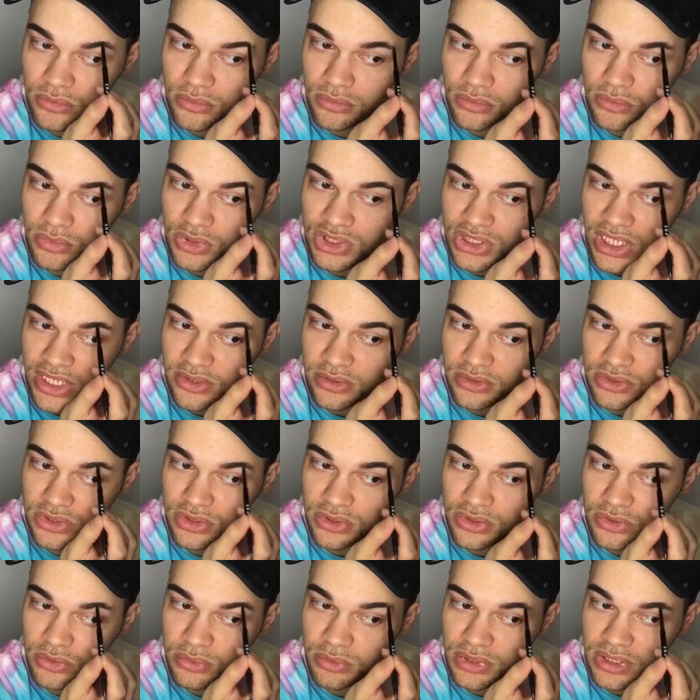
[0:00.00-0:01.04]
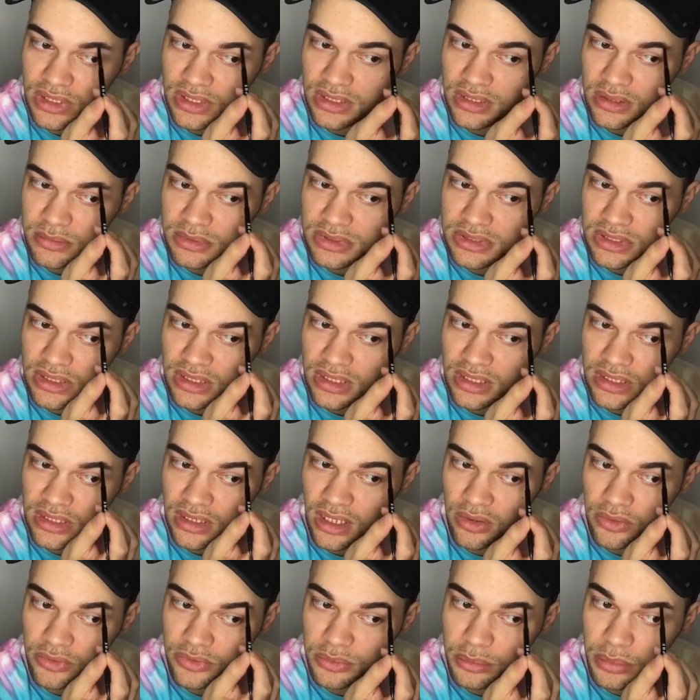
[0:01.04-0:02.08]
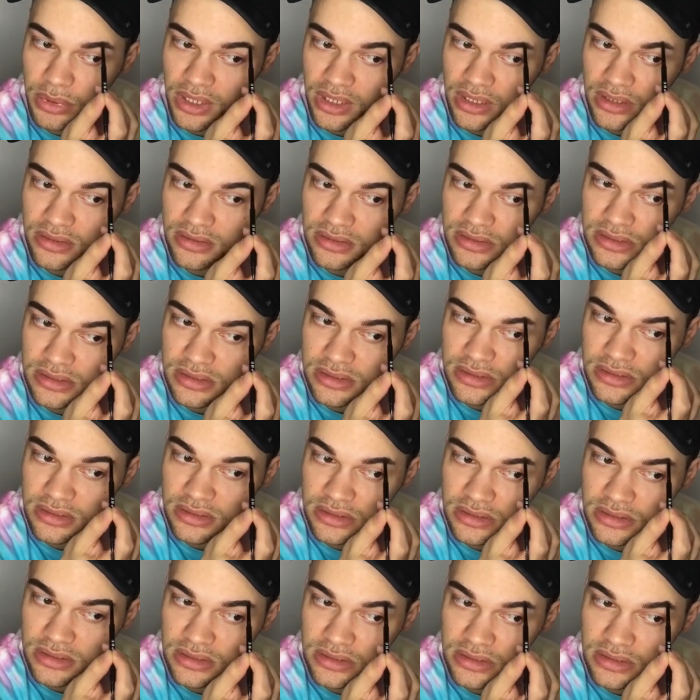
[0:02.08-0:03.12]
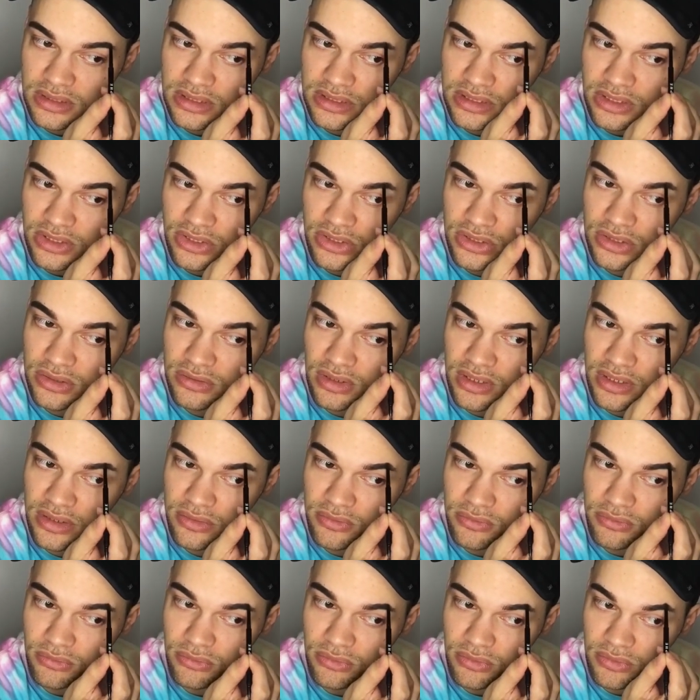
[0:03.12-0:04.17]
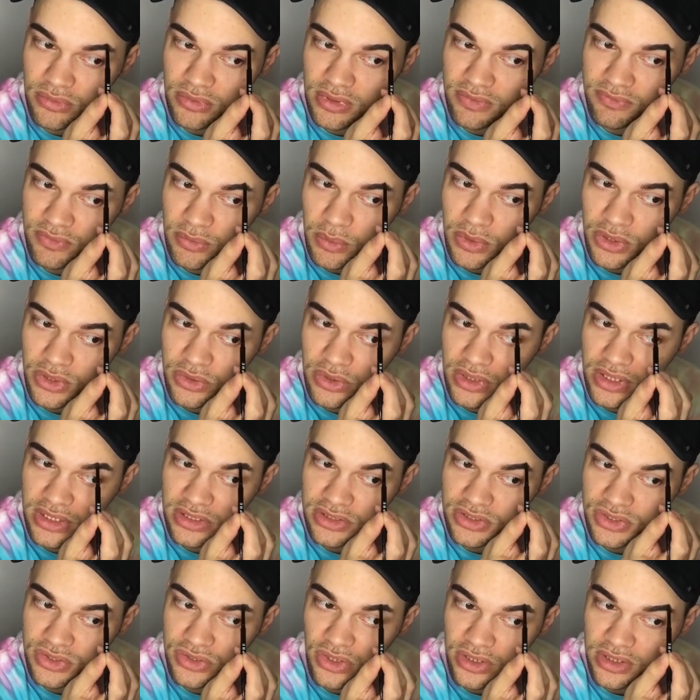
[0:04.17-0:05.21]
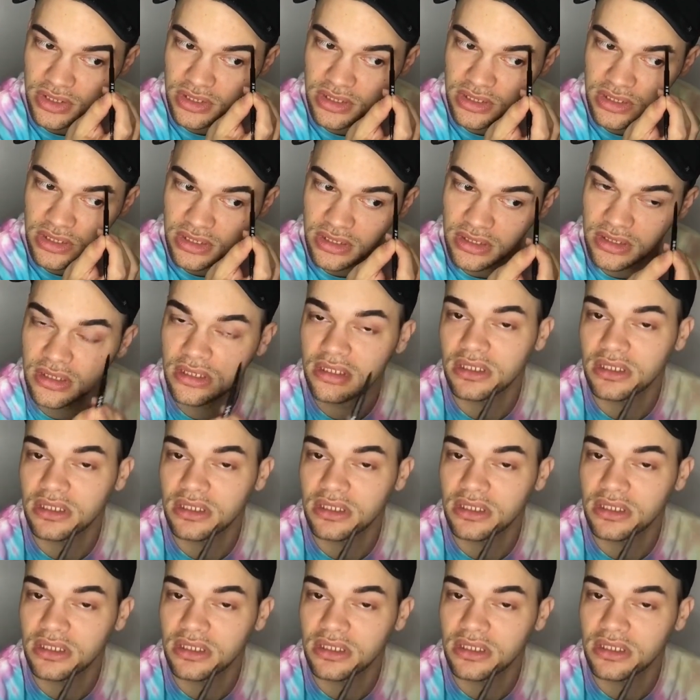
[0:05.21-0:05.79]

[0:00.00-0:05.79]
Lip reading: which I do too when it comes to like colored brows. Like a good, like, if you want to do like a starky,